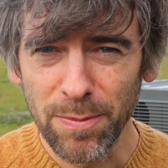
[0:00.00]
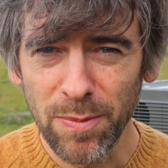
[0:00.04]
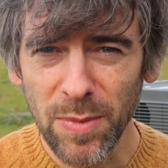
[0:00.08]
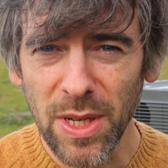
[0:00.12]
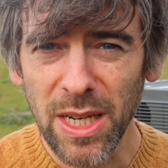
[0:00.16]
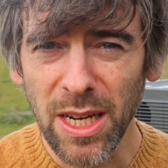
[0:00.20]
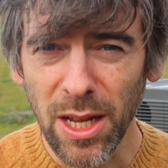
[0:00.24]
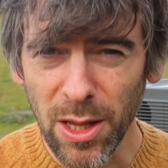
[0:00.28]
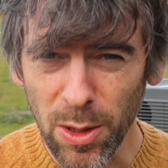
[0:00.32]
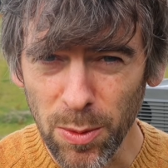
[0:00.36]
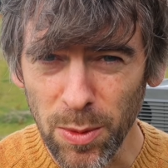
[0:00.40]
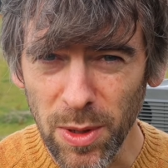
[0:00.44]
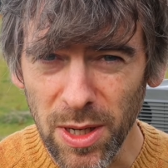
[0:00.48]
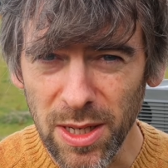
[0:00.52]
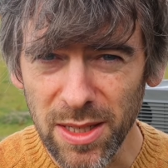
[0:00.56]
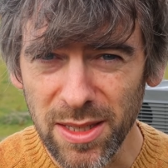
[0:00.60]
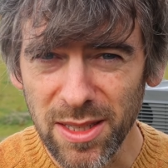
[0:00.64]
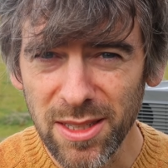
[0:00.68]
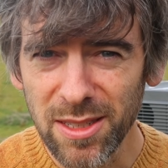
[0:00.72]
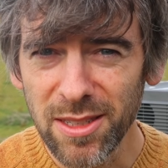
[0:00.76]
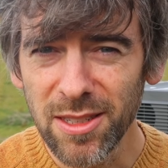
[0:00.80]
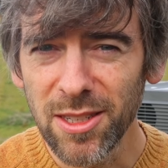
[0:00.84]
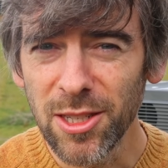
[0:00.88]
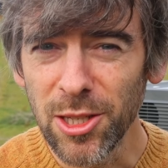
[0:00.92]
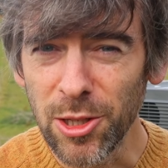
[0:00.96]
In other
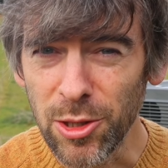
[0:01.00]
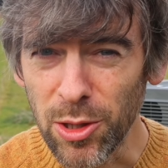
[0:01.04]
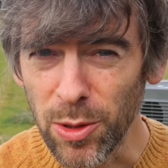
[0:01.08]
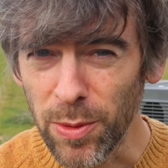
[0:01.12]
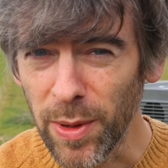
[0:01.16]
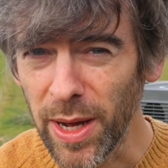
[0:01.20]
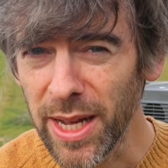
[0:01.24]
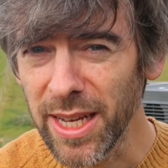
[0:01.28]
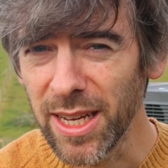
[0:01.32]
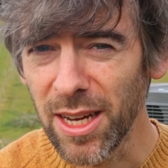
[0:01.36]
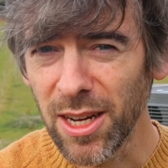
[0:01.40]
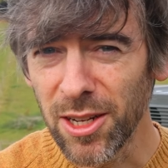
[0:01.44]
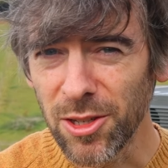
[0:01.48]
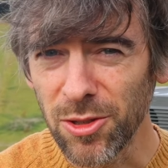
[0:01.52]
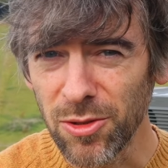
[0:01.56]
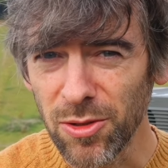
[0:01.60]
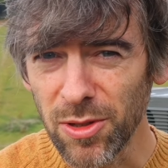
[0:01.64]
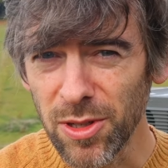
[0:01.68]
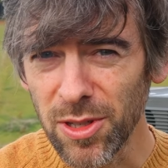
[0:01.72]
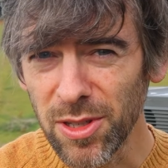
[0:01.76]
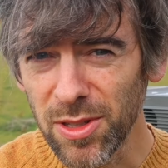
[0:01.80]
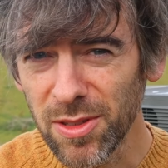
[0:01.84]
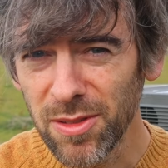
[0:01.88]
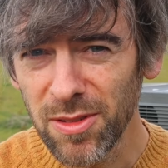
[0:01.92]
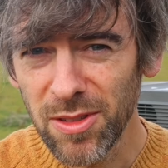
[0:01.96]
words, you do
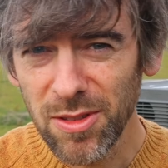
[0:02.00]
800